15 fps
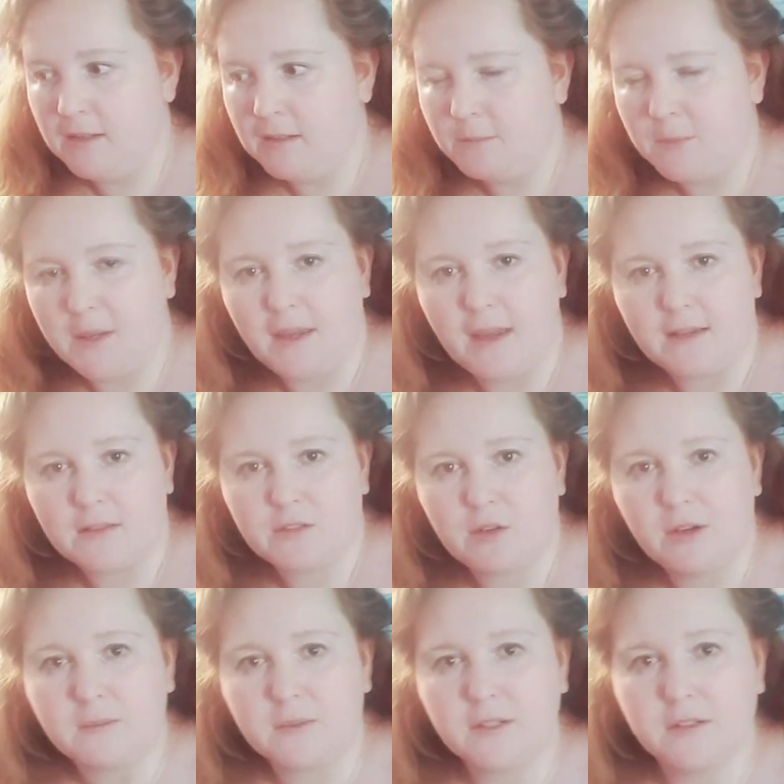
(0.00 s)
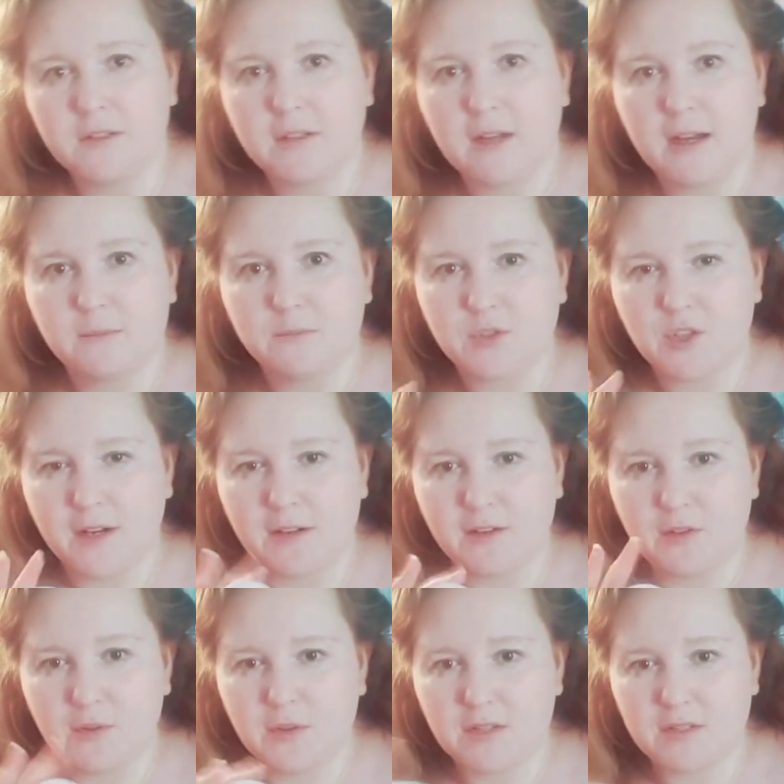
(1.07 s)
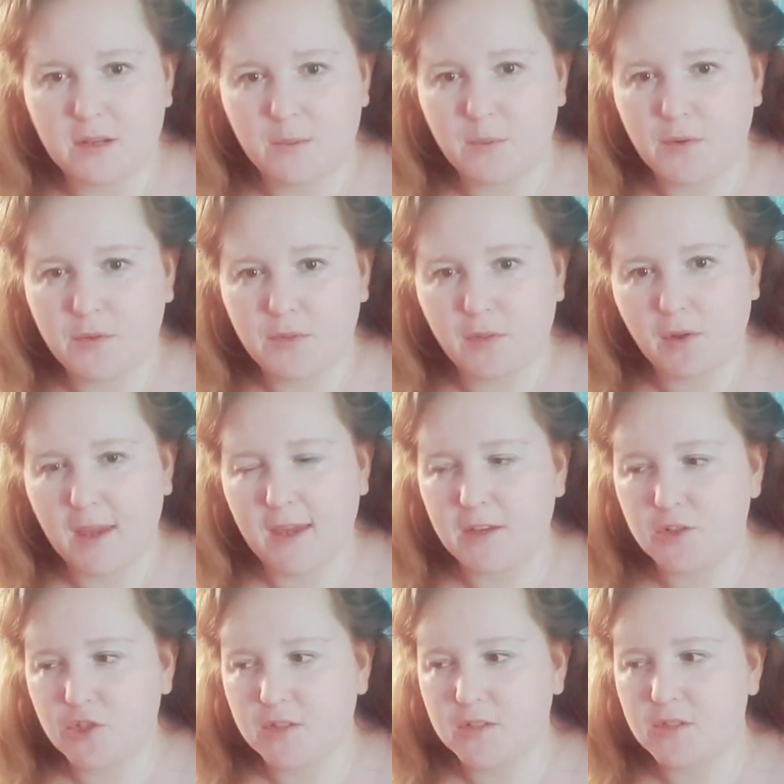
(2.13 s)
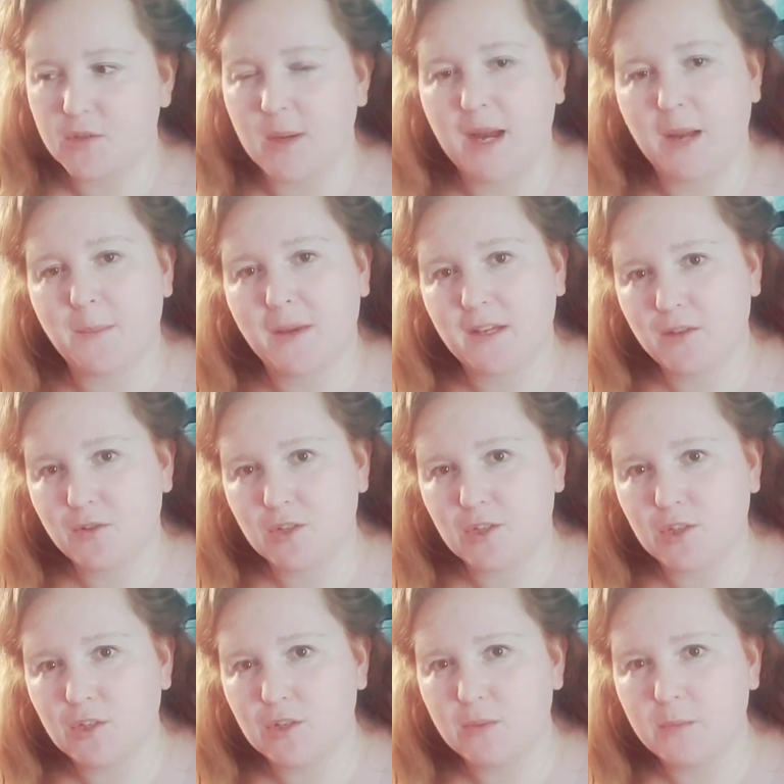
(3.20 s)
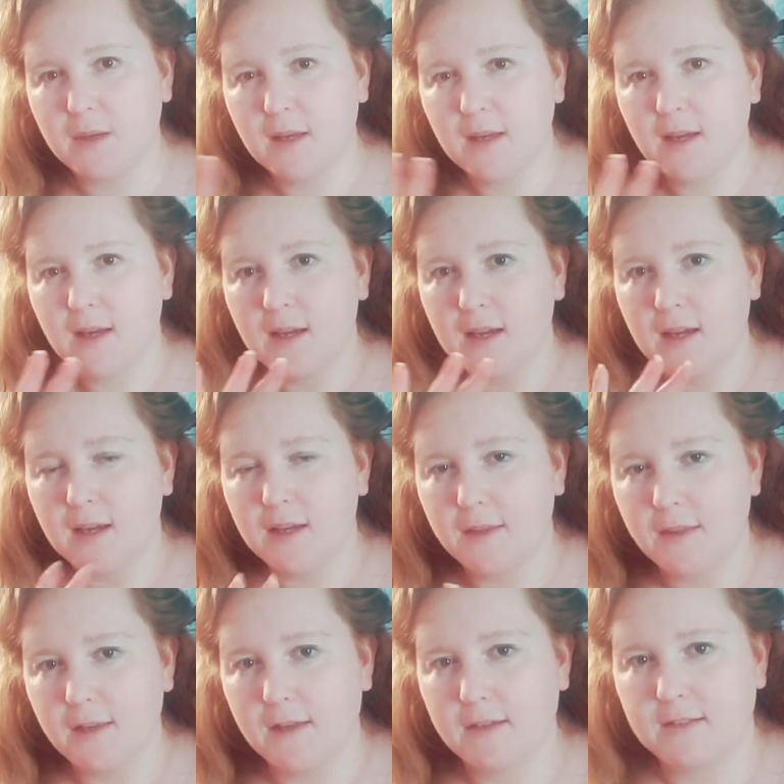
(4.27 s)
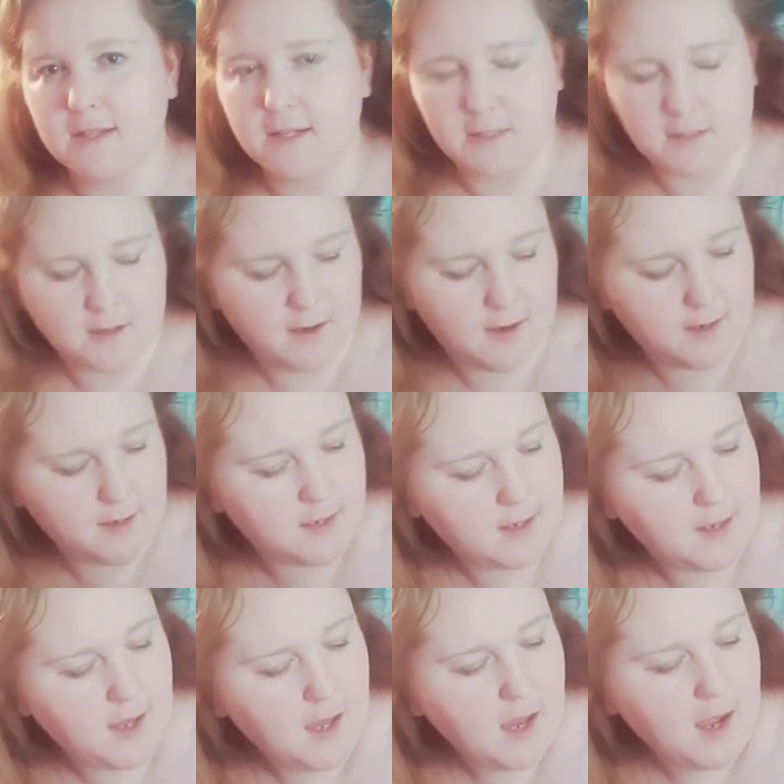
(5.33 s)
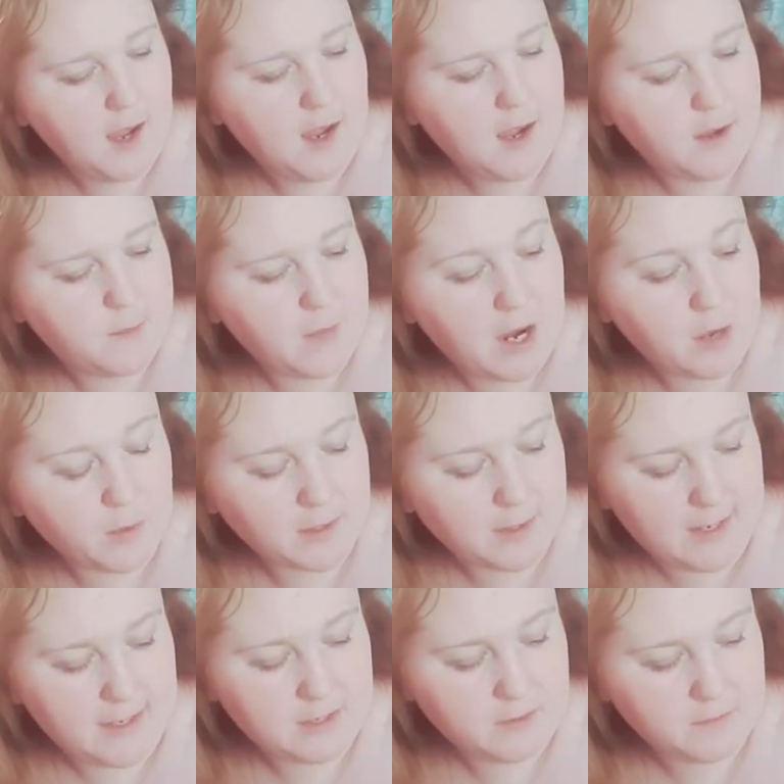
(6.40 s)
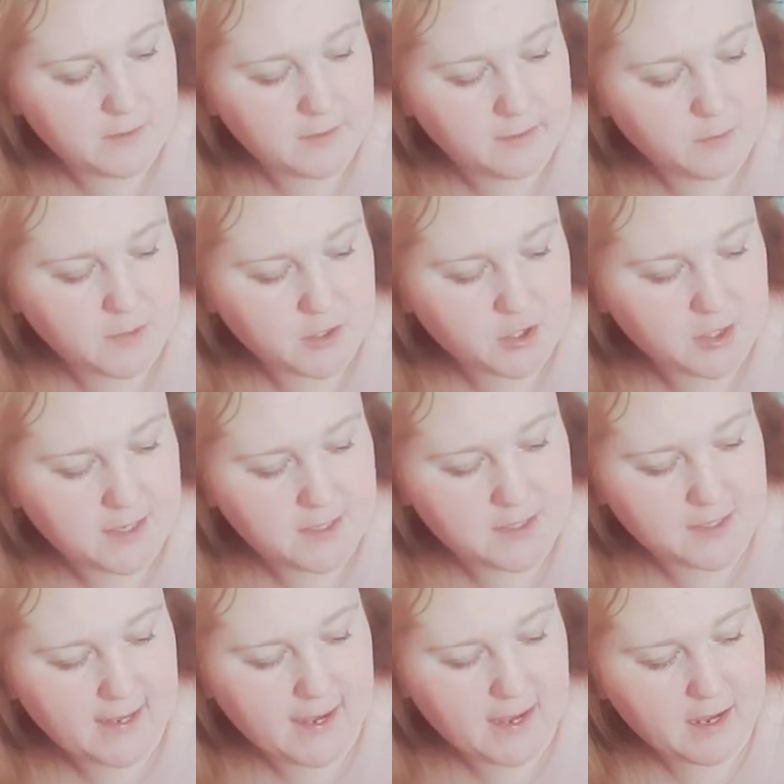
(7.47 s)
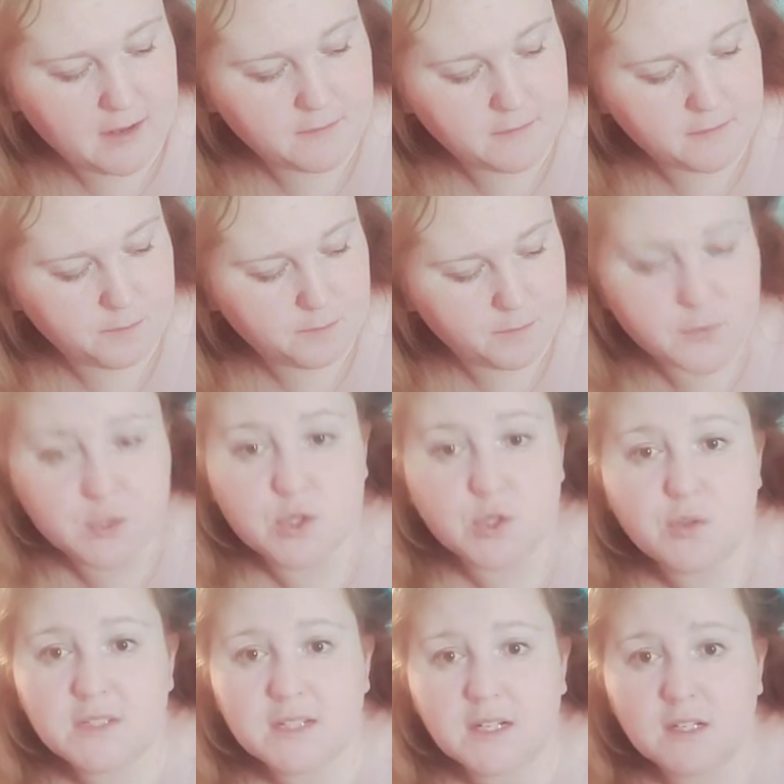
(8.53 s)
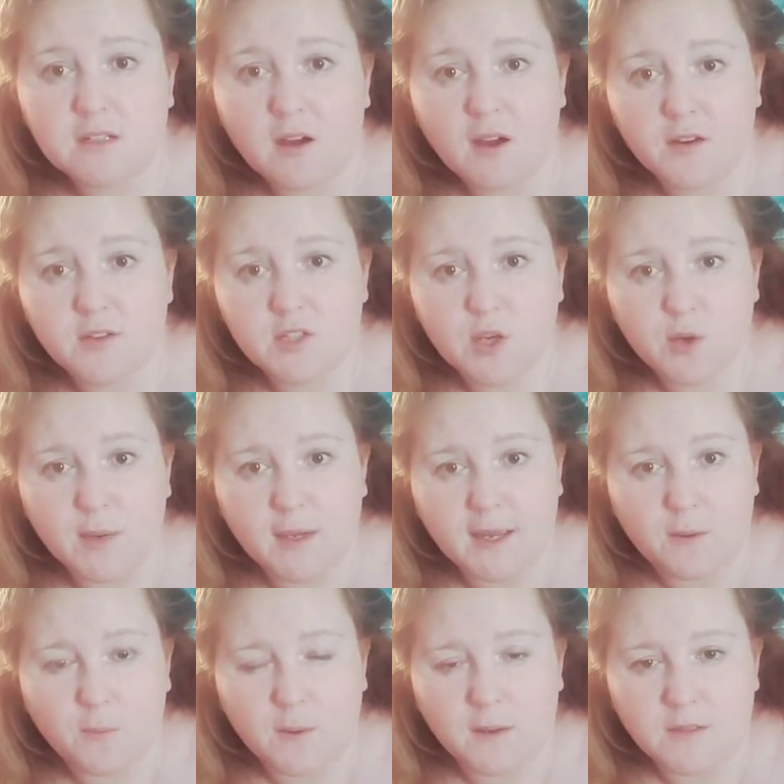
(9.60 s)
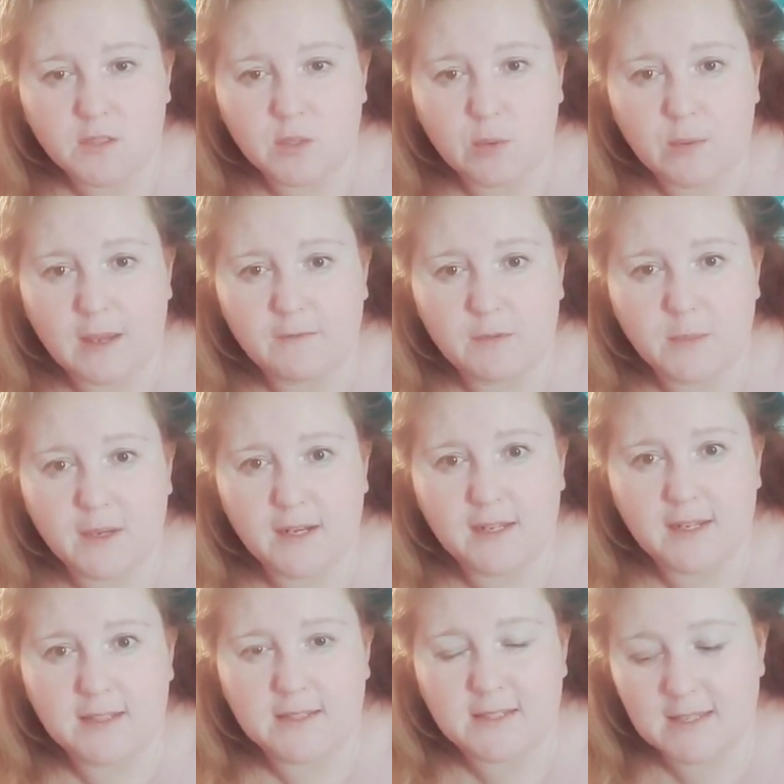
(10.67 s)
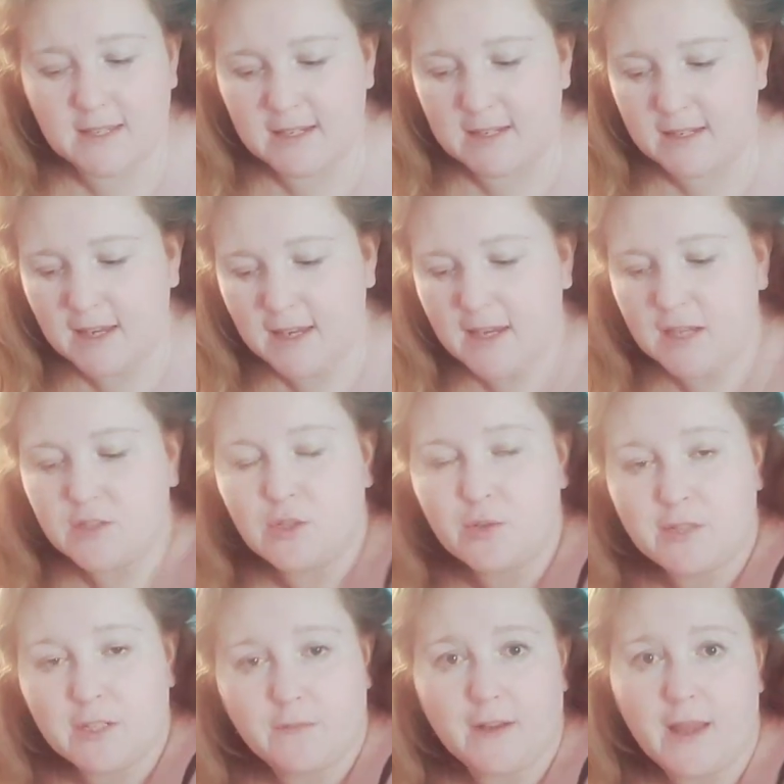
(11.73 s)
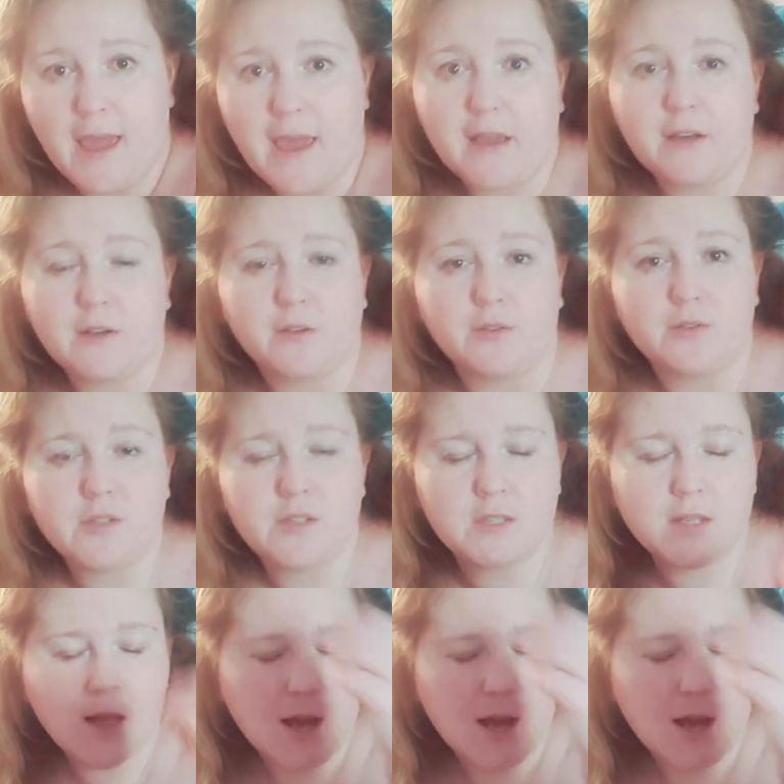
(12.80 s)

But yeah, so I'm trying to do this on both locations. So I got my YouTube and then TikTok. I would very much like to have 2 TikToks going at once so everybody can see 2 different angles.